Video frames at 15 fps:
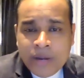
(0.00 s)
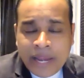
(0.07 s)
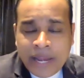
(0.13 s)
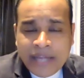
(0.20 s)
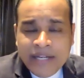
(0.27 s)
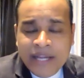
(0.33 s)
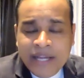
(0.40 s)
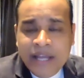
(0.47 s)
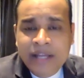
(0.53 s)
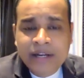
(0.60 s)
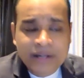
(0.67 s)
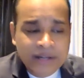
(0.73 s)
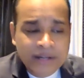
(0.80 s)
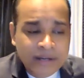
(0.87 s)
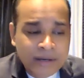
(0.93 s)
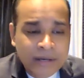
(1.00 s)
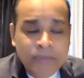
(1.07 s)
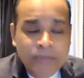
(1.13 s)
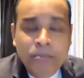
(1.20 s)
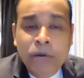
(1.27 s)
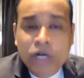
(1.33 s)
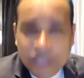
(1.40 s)
entire
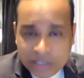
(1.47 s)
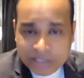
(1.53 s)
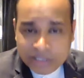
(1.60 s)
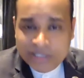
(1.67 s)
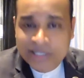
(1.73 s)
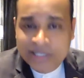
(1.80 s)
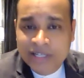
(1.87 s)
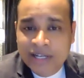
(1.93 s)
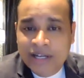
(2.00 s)
pearls,